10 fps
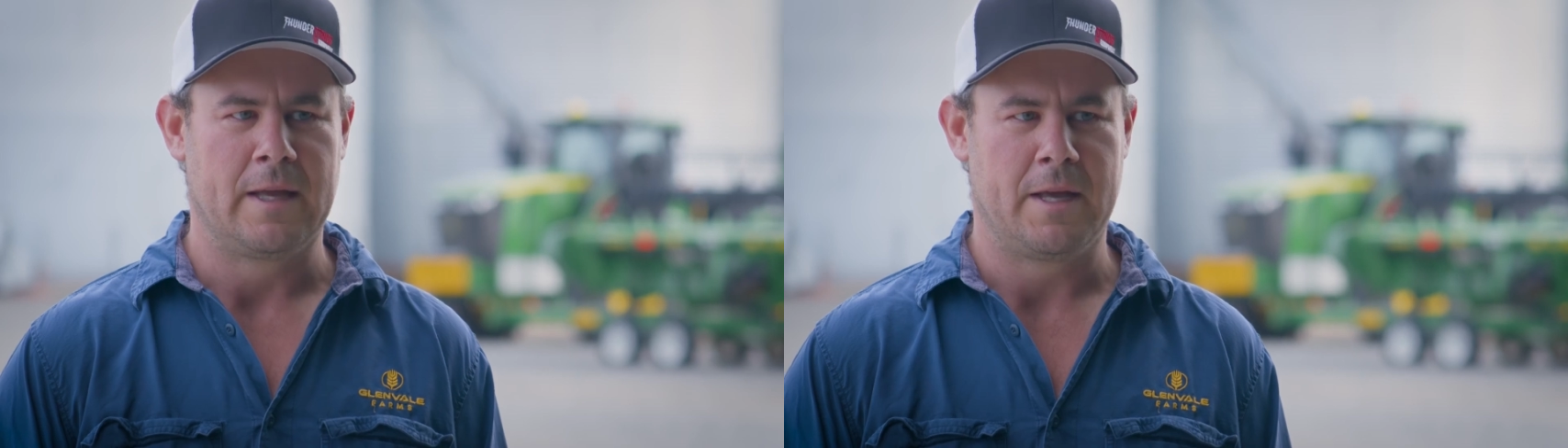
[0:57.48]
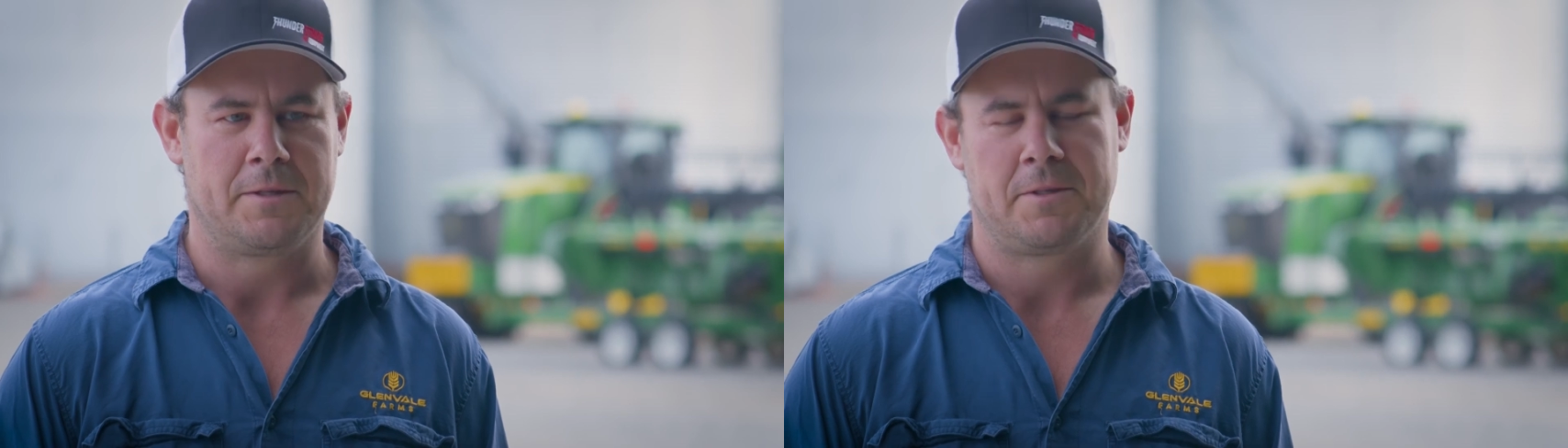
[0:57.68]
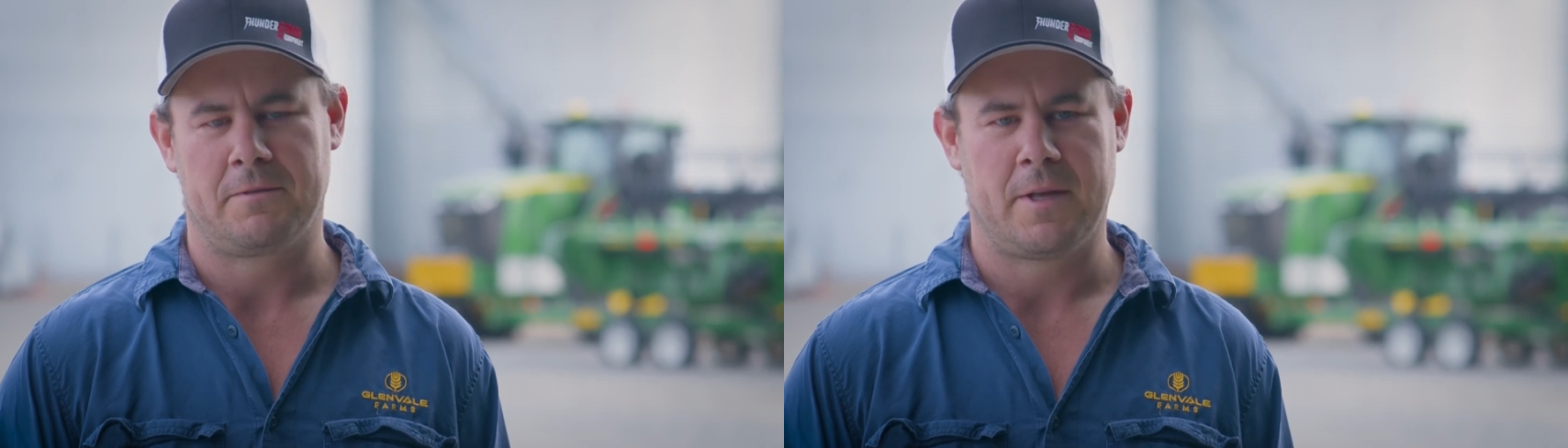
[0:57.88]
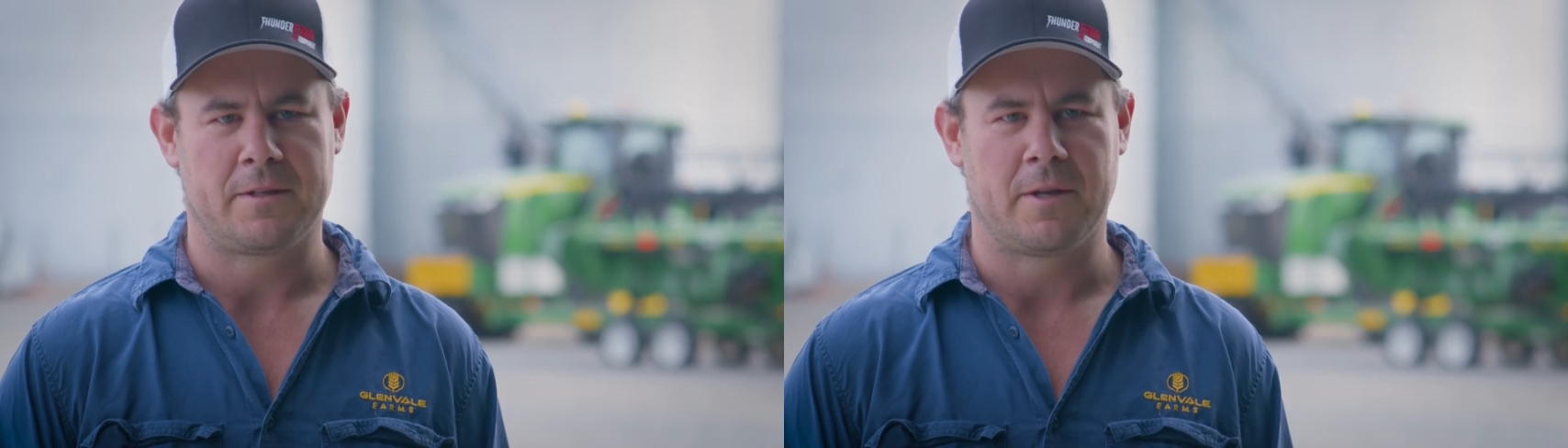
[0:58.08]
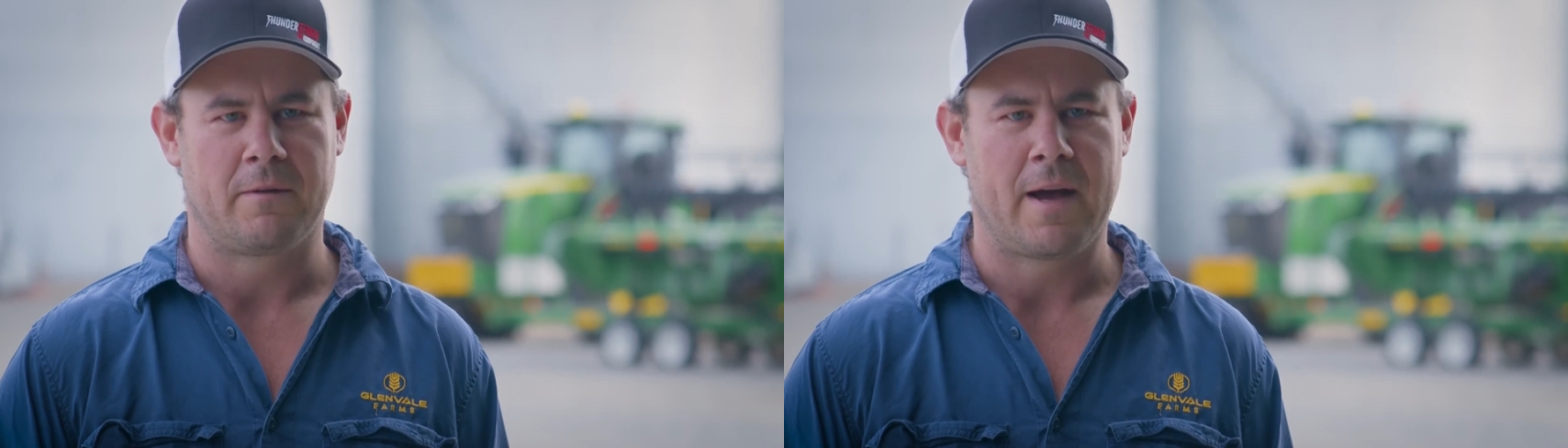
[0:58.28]
as there's
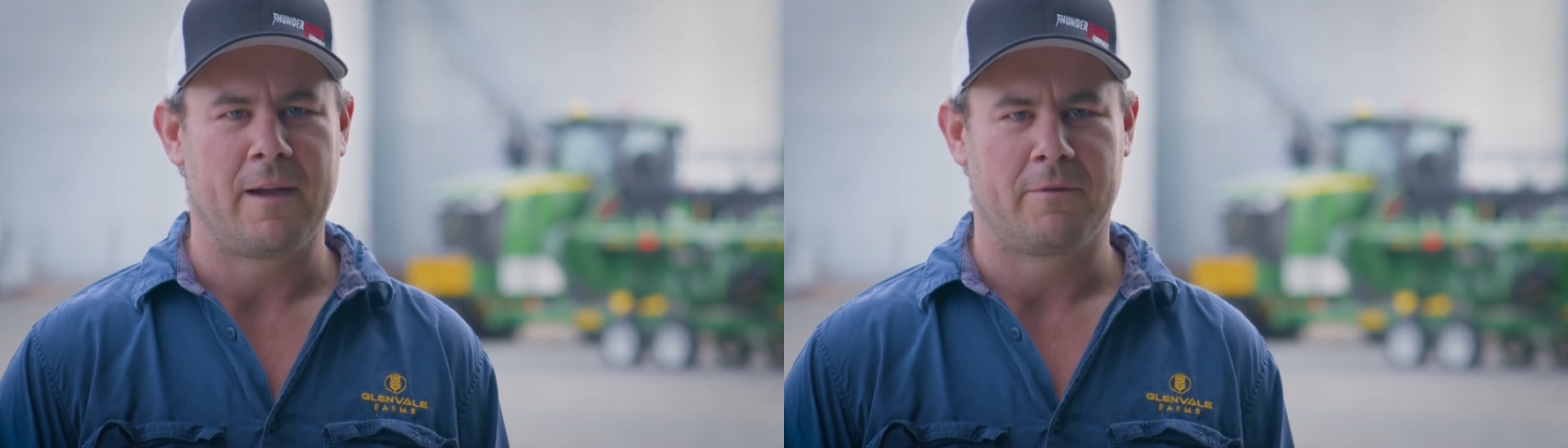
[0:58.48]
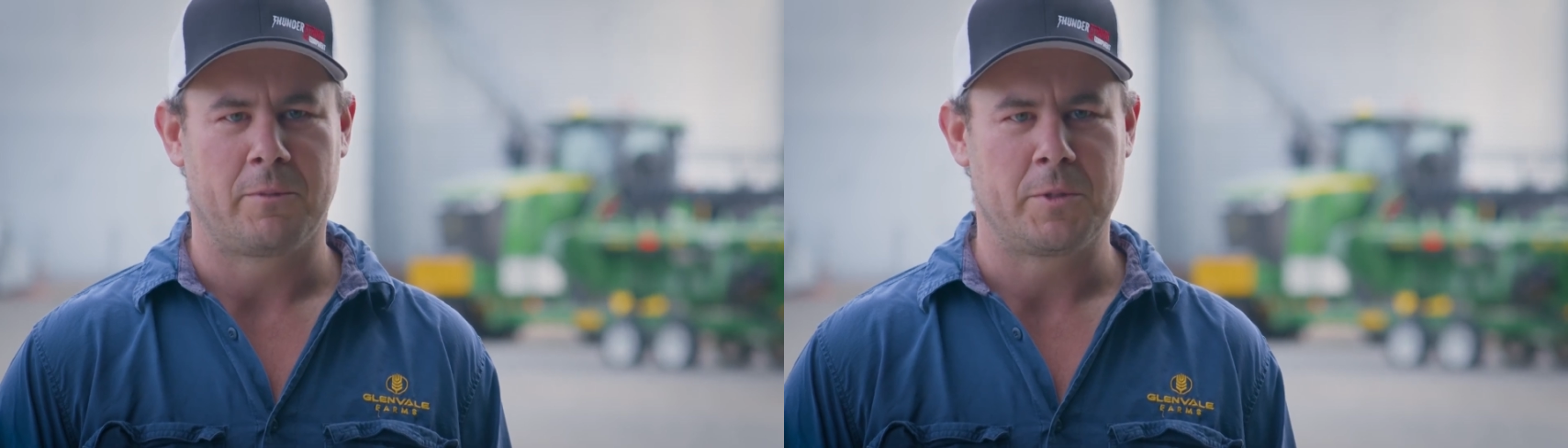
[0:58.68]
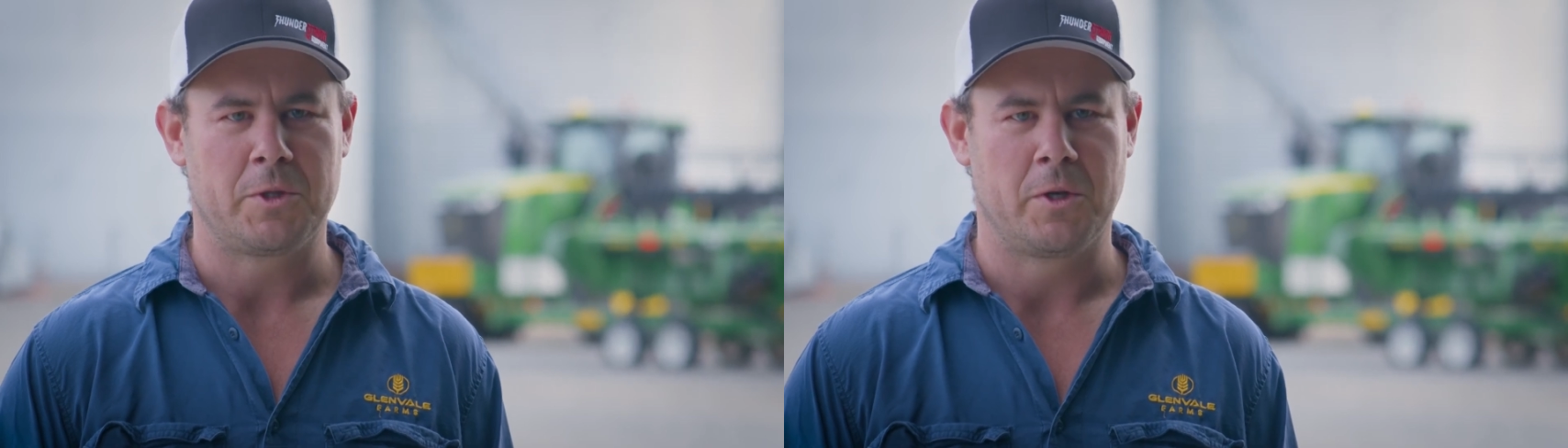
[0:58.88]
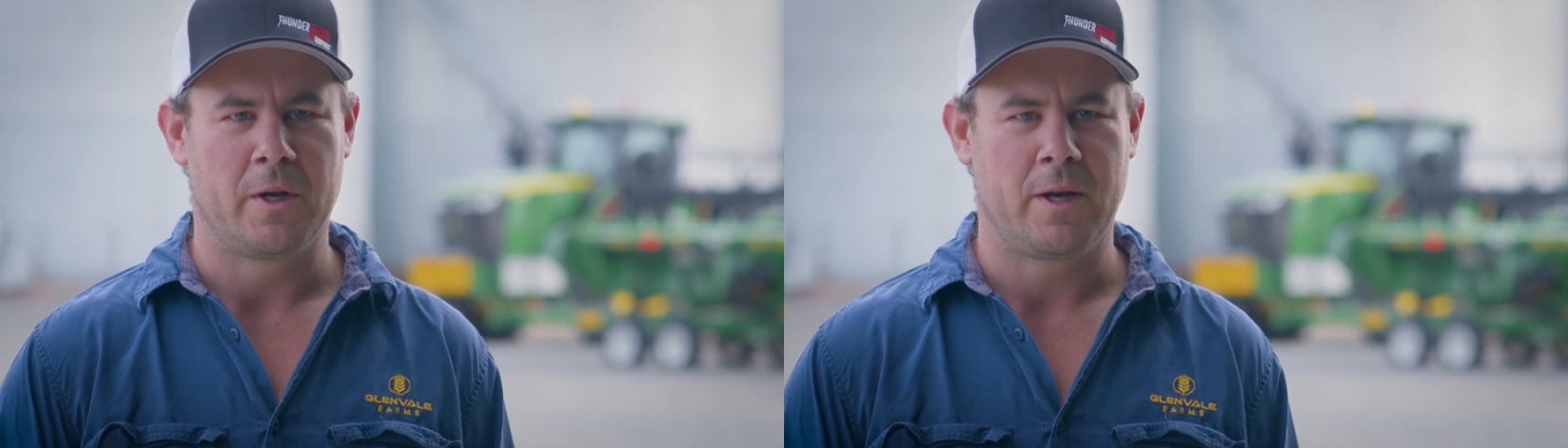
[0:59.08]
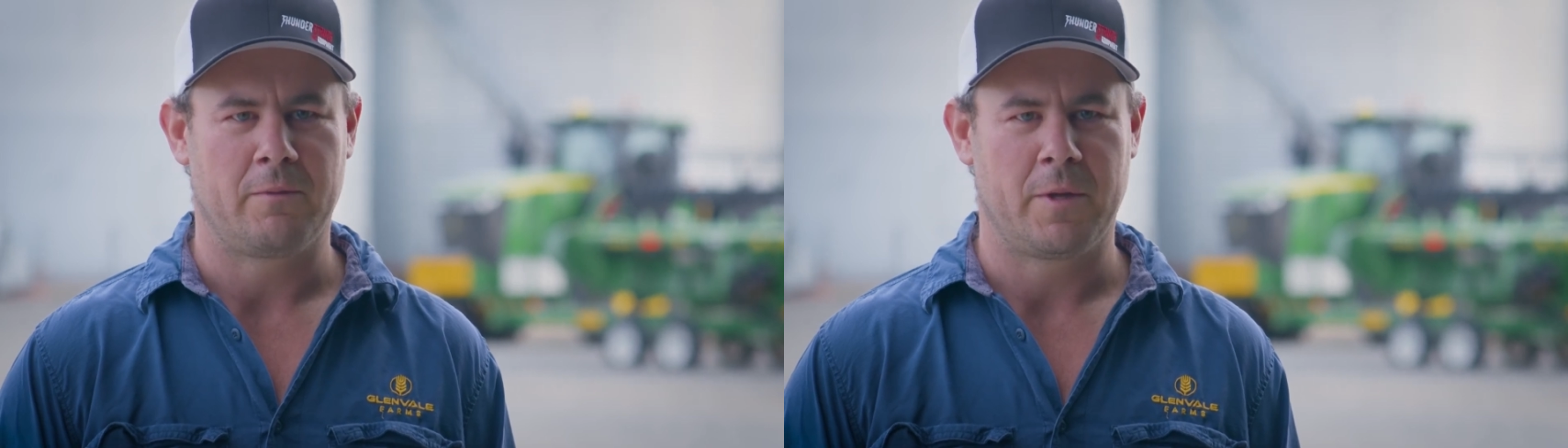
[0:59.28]
an array of opportunity